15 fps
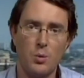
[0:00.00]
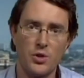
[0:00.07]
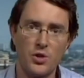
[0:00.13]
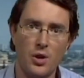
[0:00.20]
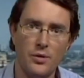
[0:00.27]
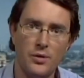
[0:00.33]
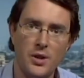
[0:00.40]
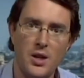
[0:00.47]
was
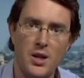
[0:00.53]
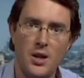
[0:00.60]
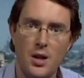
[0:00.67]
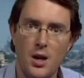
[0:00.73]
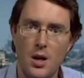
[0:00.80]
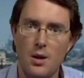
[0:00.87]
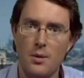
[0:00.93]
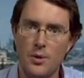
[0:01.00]
on
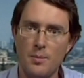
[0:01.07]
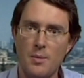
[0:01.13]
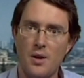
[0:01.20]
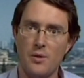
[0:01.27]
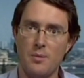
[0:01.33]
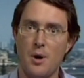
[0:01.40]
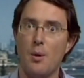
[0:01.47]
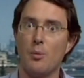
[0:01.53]
the
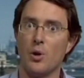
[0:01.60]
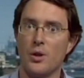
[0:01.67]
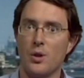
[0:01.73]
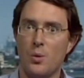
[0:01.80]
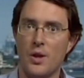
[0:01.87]
Mavi Marmara,